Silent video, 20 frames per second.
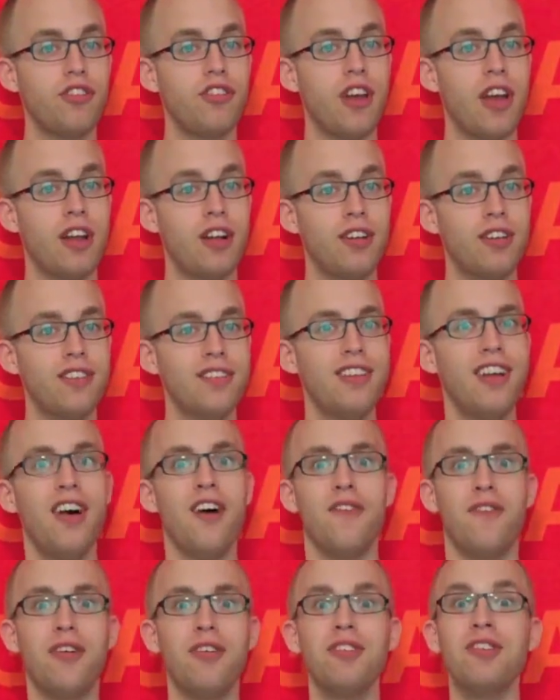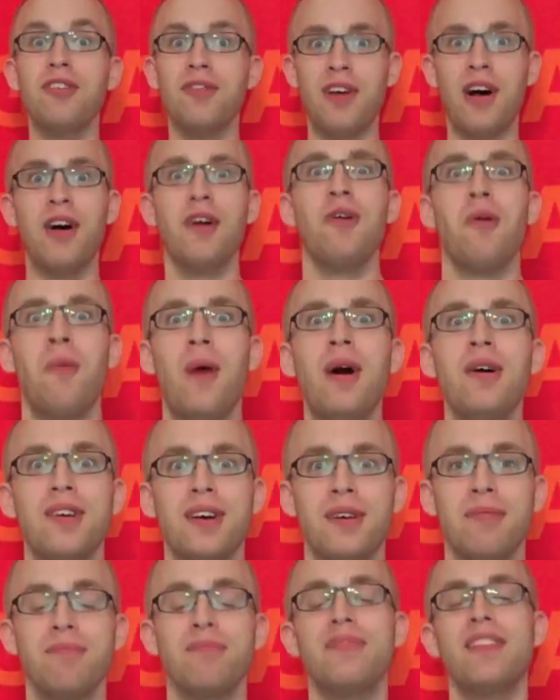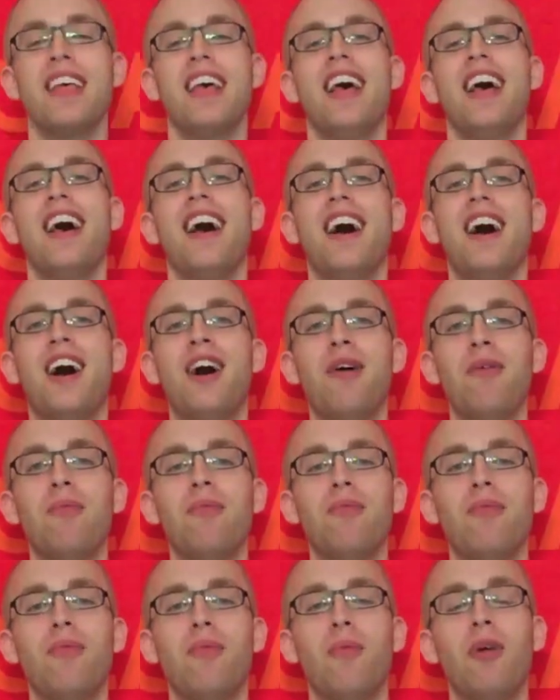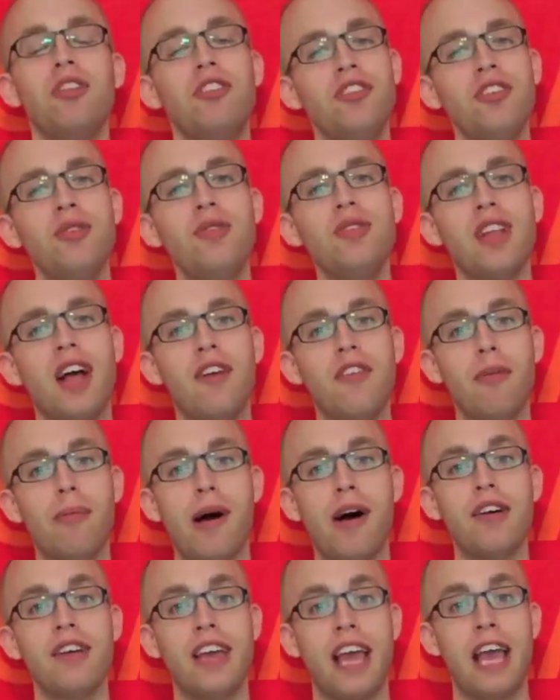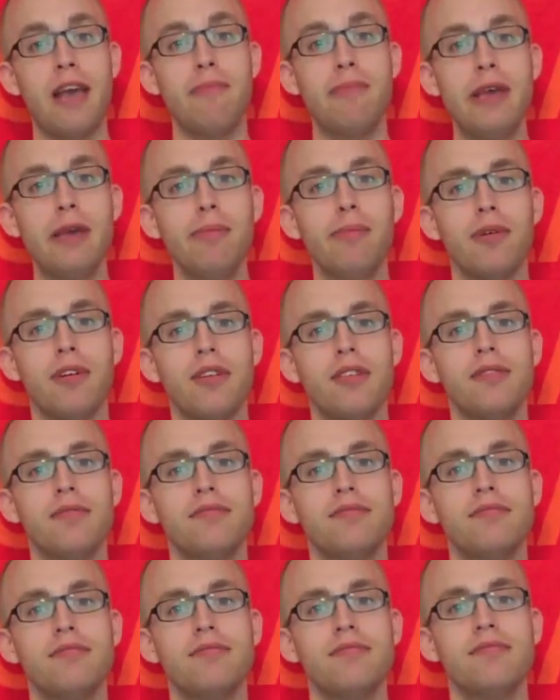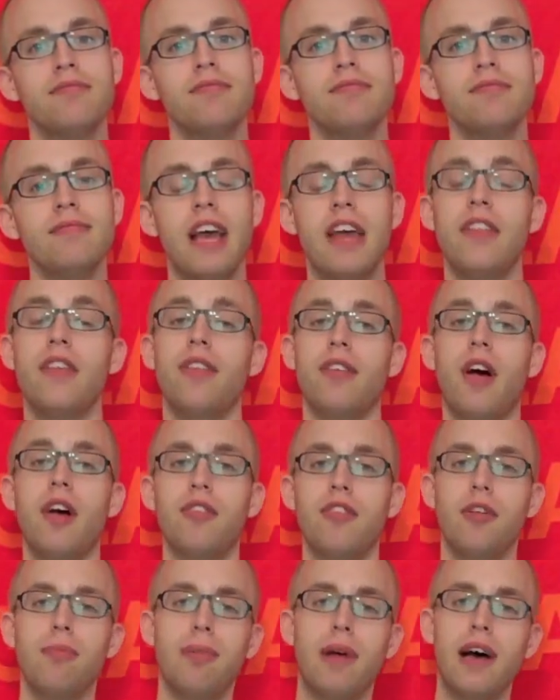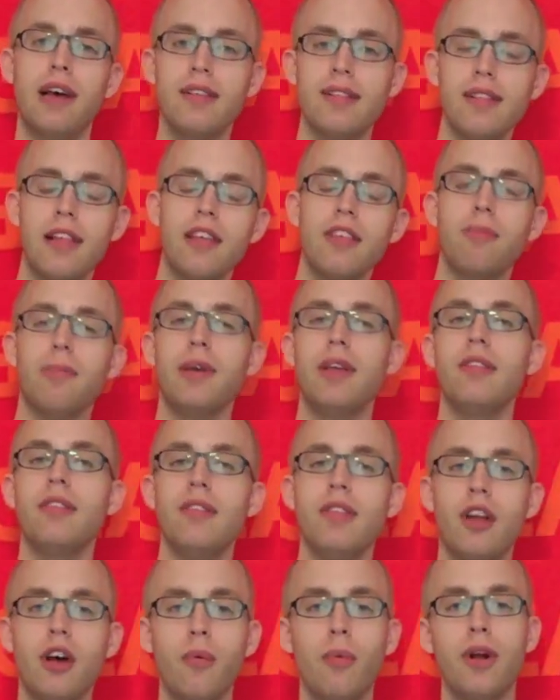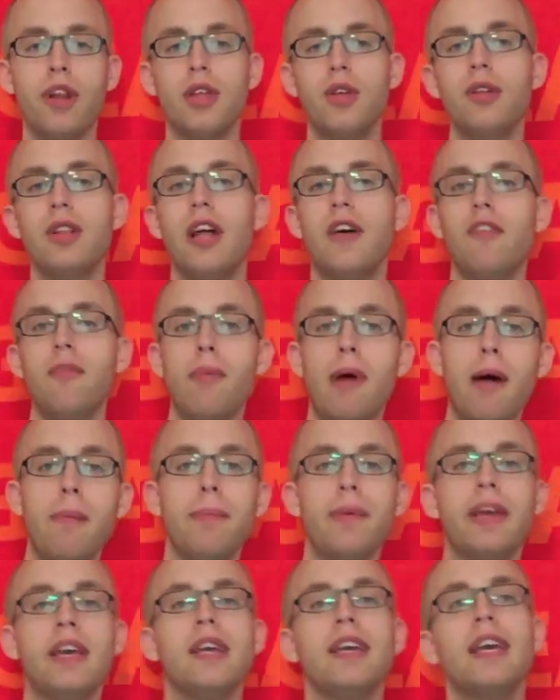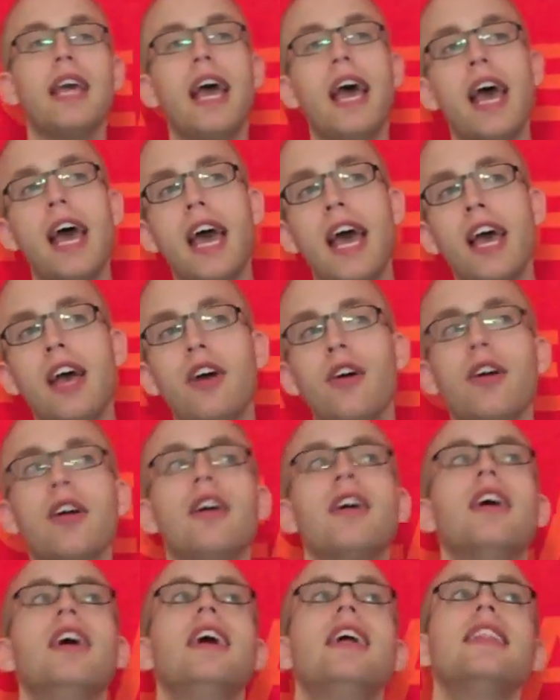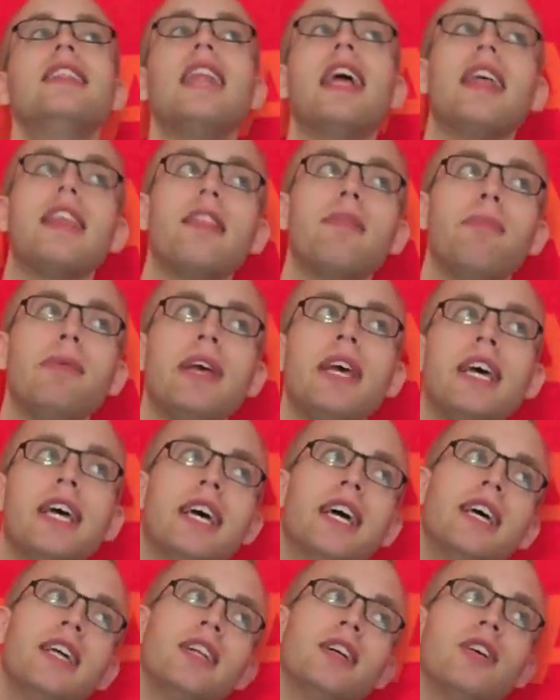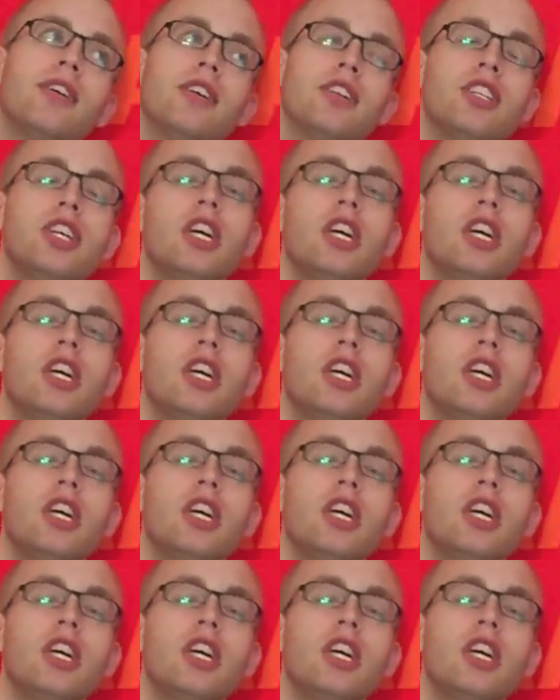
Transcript: channel, first of all, welcome. Um, what do you love about gay people? And this also applies to lesbians, you know, what do you love about being gay, or lesbian, or